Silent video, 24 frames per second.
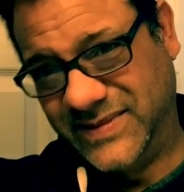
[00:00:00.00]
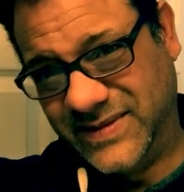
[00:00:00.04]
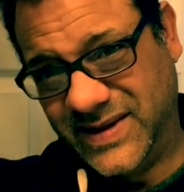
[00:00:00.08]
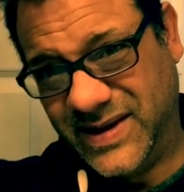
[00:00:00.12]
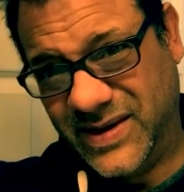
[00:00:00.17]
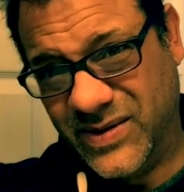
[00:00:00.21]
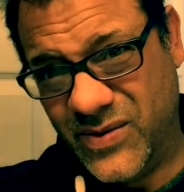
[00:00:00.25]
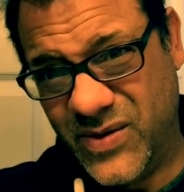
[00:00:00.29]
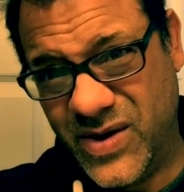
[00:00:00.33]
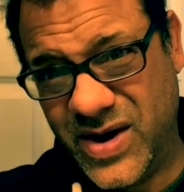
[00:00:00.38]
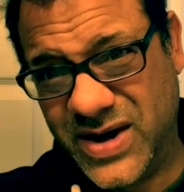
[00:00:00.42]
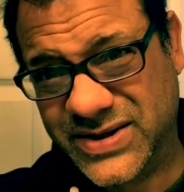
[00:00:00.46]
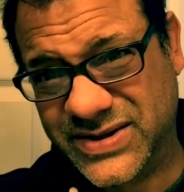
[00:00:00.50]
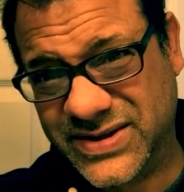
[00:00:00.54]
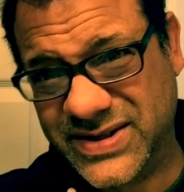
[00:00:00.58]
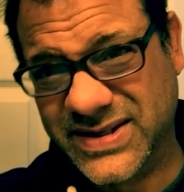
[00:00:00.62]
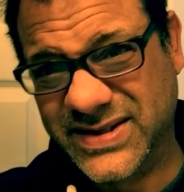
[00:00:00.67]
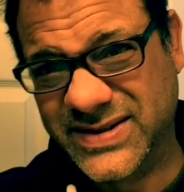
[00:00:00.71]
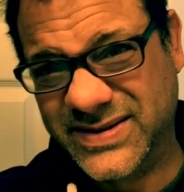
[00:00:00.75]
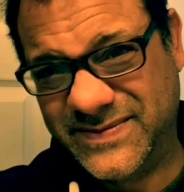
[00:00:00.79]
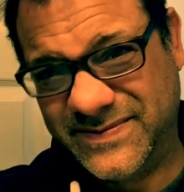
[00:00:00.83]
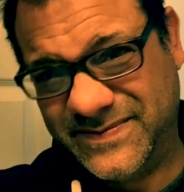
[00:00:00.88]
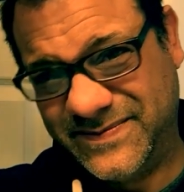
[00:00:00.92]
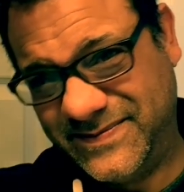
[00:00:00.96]
gonna wash
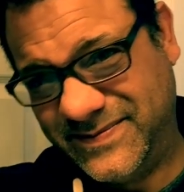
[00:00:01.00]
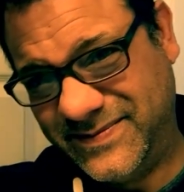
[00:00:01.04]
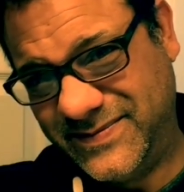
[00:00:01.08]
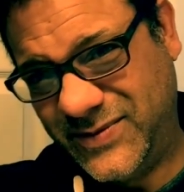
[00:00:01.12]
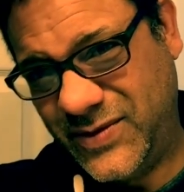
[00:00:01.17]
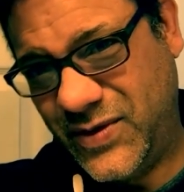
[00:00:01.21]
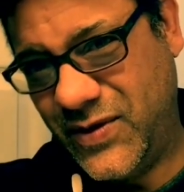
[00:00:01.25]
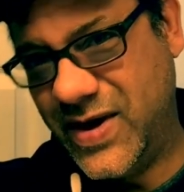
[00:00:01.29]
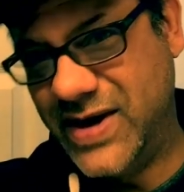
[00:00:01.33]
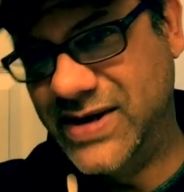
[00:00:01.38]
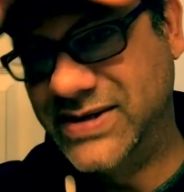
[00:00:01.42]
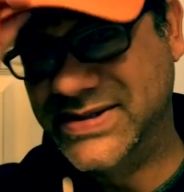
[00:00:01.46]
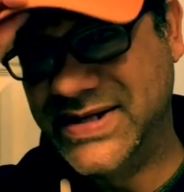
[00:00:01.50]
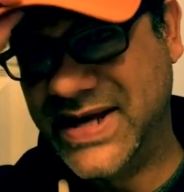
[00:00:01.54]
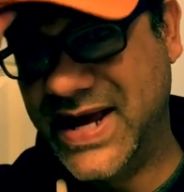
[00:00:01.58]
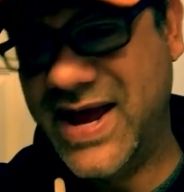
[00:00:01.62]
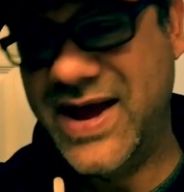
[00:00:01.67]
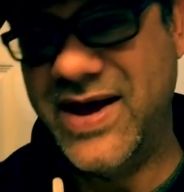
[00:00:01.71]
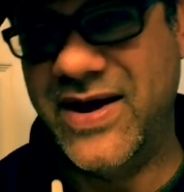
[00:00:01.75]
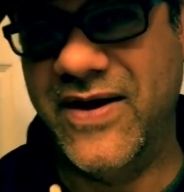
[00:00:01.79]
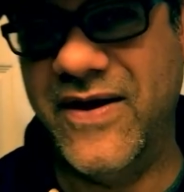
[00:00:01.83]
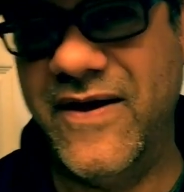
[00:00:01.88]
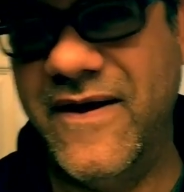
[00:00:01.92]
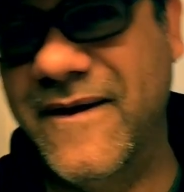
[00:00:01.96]
this crazy
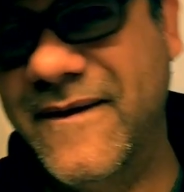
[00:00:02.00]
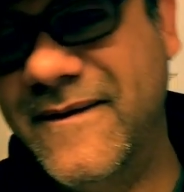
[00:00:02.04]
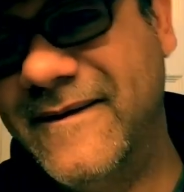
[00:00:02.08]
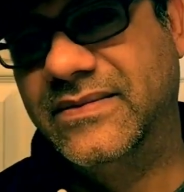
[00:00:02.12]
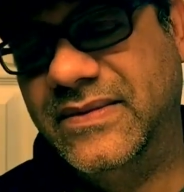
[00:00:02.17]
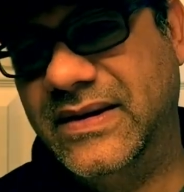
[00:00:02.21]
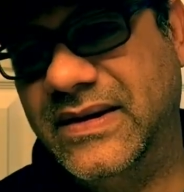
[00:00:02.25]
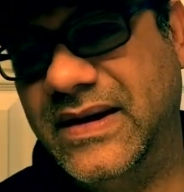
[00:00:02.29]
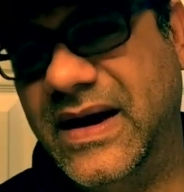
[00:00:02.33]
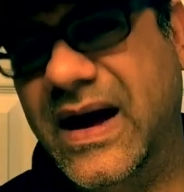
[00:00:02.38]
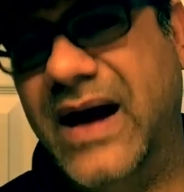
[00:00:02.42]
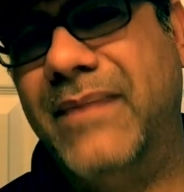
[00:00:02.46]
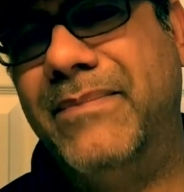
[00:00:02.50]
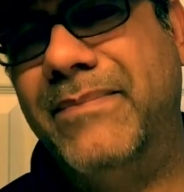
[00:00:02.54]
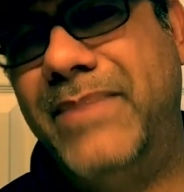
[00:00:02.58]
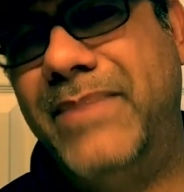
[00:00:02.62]
hair, a